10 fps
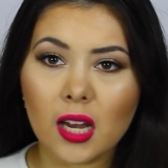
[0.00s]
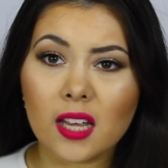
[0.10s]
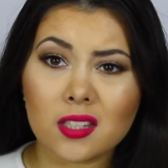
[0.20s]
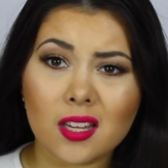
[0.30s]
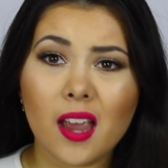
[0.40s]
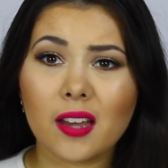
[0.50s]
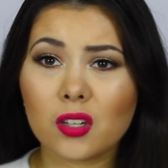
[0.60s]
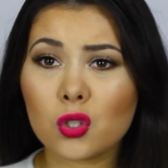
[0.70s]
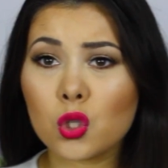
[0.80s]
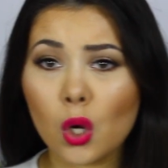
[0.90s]
It's
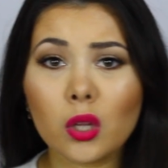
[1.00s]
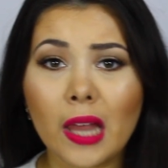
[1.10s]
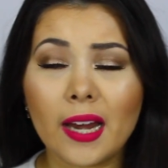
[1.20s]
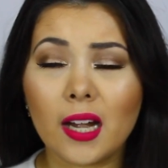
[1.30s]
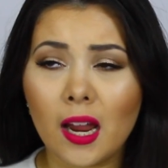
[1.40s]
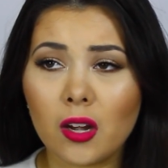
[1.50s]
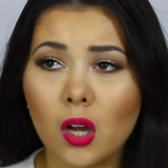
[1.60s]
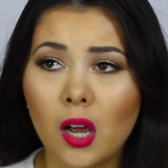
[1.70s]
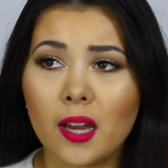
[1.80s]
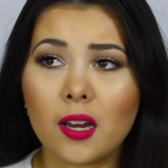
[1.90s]
like so late at
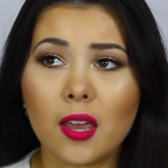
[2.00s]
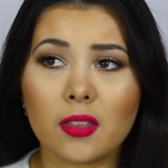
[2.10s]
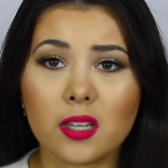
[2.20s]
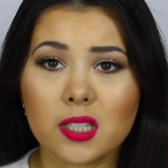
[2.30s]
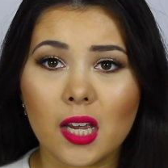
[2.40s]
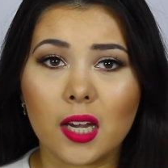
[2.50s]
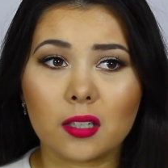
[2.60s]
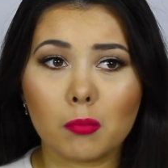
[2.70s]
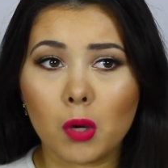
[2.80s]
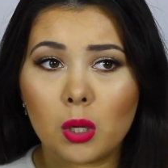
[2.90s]
night and there's
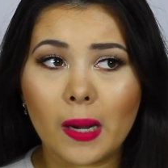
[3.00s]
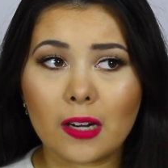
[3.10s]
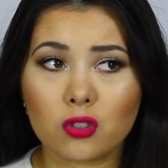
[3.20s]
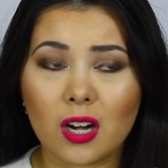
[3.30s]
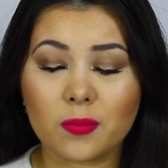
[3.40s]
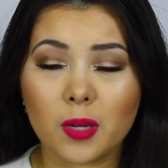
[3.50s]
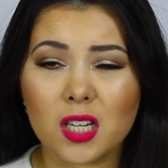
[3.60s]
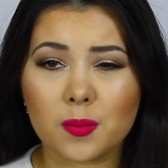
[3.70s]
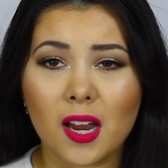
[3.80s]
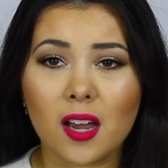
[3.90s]
like motorbikes driving
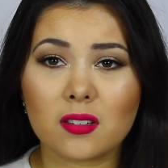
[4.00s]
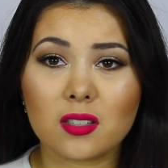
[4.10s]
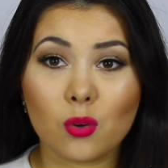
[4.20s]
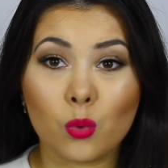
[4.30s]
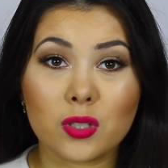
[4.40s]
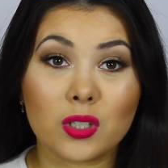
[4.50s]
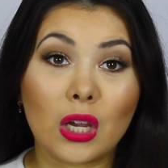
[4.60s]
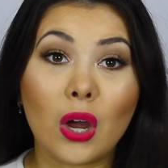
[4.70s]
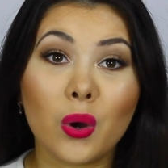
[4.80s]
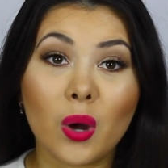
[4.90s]
past my house. What's the
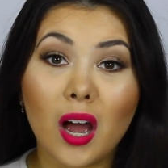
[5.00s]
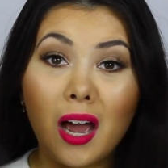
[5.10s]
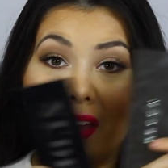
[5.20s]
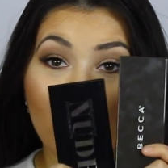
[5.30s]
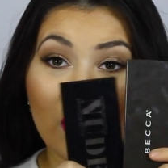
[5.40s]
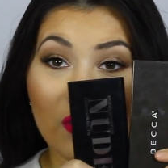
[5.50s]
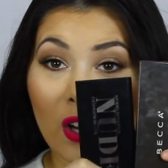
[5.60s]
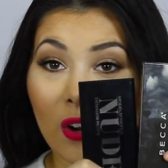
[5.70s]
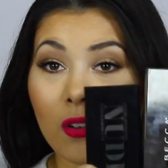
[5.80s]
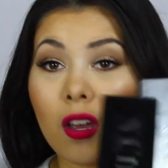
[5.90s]
go? I don't even
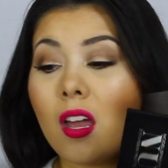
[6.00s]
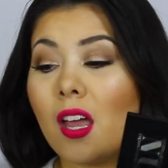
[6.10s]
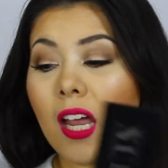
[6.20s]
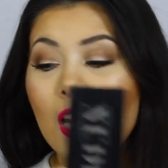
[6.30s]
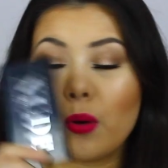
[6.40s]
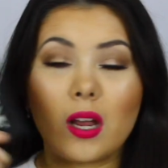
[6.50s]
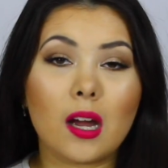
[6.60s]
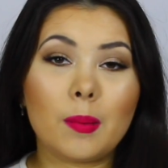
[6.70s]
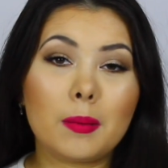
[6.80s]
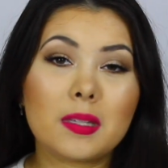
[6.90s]
know. Anyway,
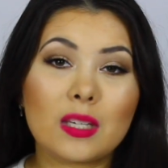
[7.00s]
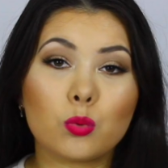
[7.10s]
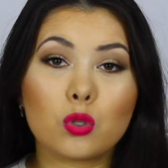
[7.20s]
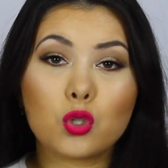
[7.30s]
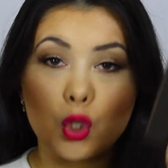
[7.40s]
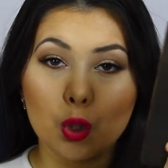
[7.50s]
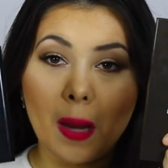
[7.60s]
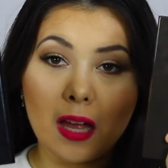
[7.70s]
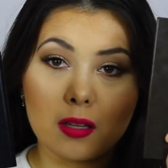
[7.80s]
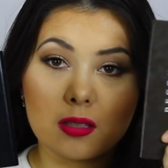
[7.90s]
I've been obsessed with two
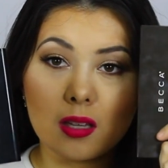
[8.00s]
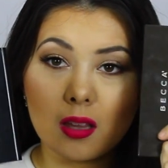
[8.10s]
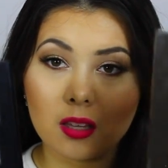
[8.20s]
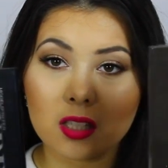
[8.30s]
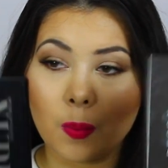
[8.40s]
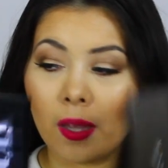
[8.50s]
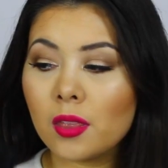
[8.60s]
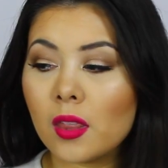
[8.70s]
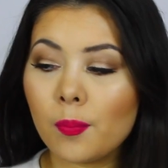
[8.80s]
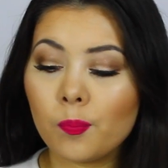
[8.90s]
palettes this
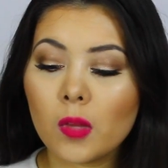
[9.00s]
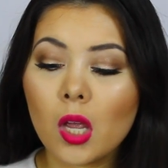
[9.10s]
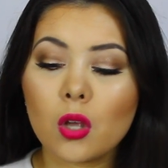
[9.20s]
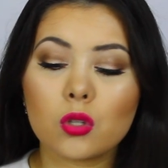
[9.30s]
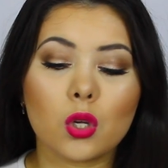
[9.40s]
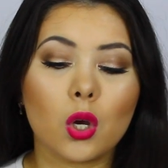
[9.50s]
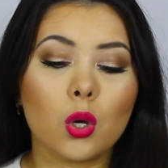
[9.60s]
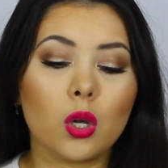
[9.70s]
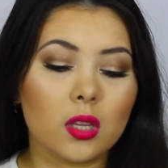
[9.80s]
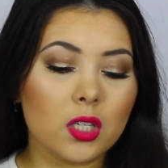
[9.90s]
month.
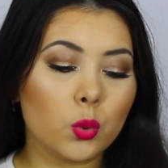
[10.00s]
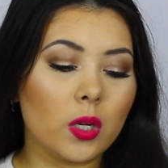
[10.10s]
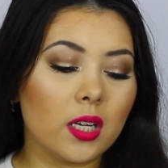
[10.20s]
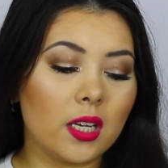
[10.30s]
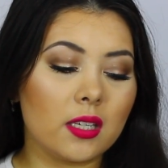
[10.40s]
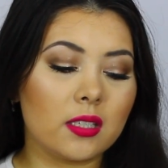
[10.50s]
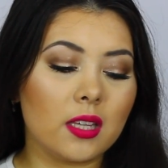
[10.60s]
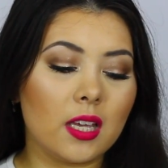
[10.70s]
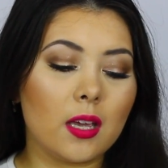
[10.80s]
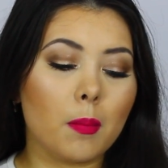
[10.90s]
So this one is
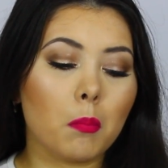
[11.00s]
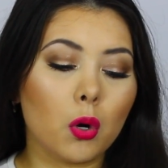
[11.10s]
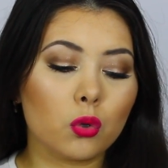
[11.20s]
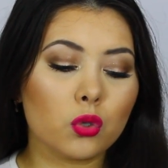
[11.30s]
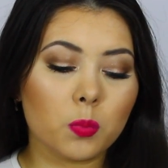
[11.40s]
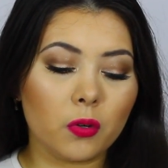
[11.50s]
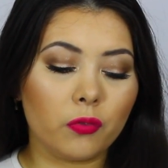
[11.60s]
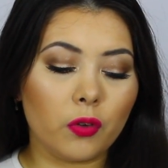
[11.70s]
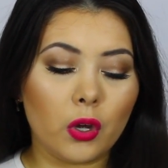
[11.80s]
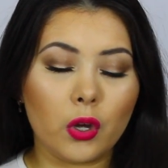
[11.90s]
the Models
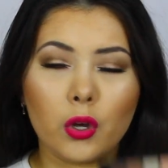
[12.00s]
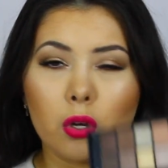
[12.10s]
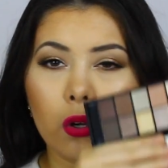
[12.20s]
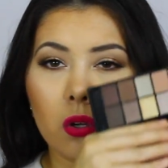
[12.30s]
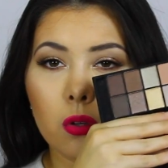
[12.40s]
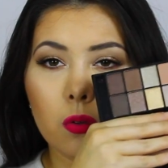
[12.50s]
Prefer